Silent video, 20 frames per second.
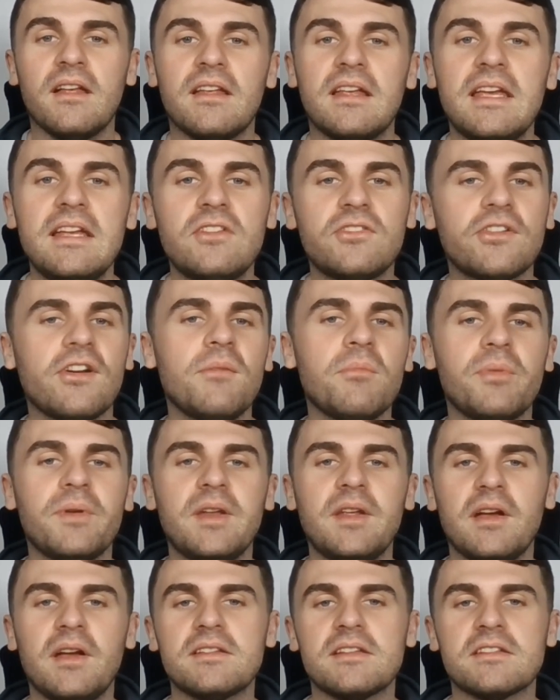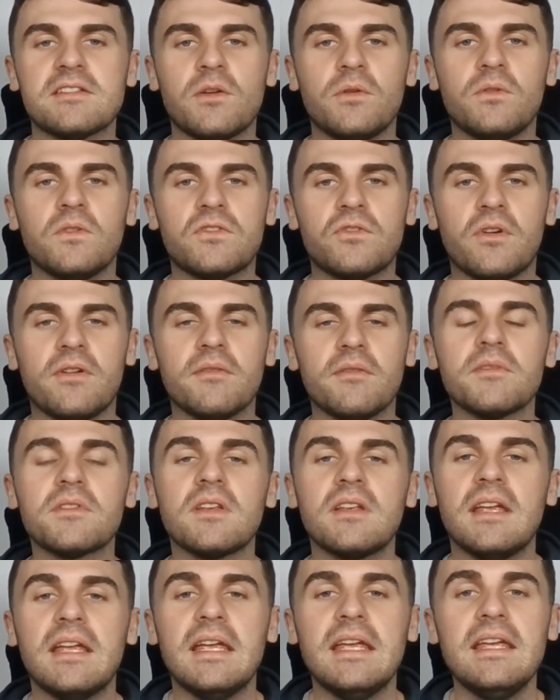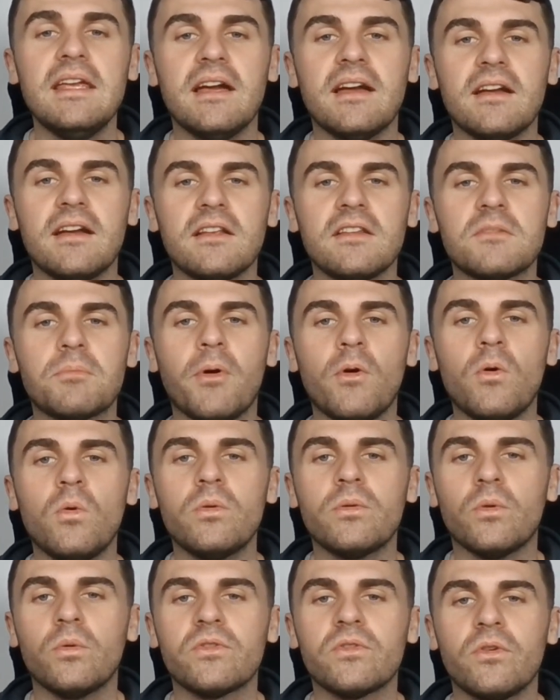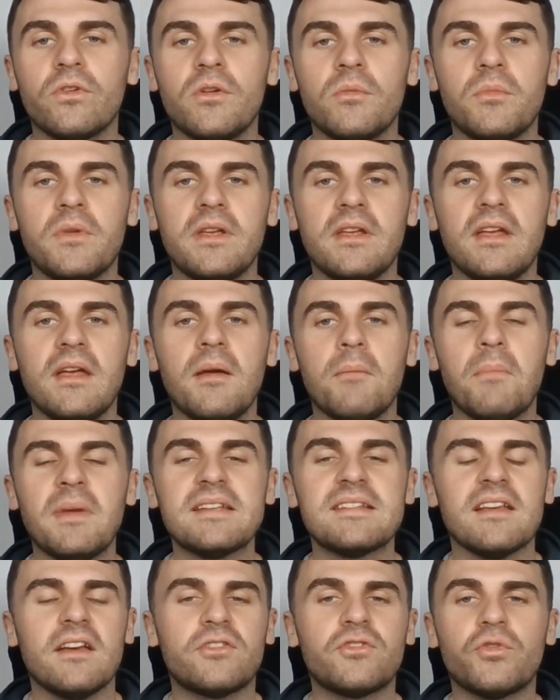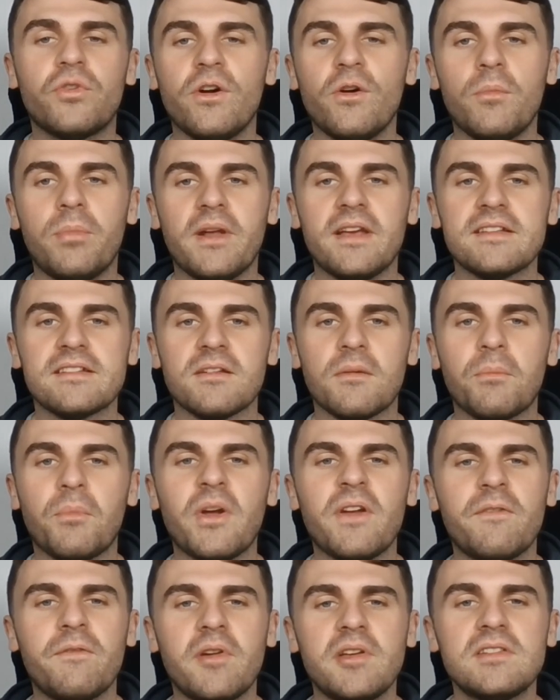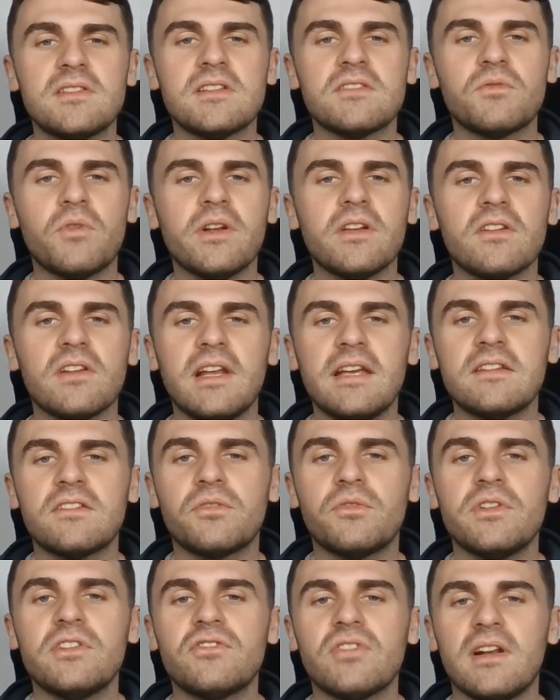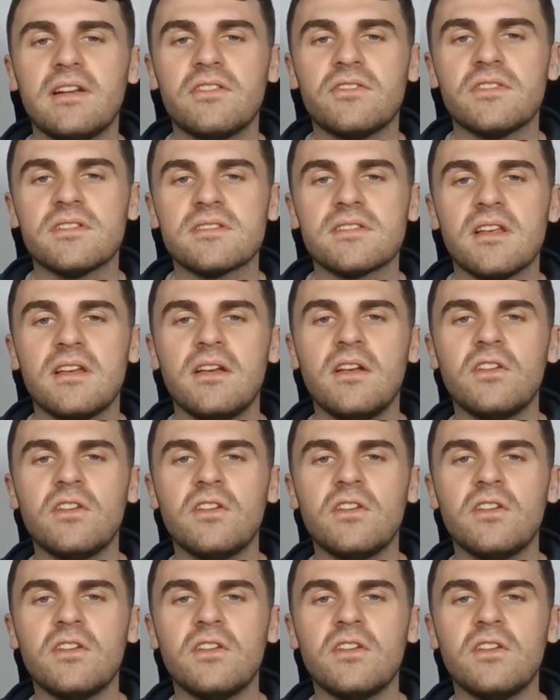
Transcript: Each company has its own strengths. eHang's bold autonomy makes it a trailblazer, but it faces regulatory challenges.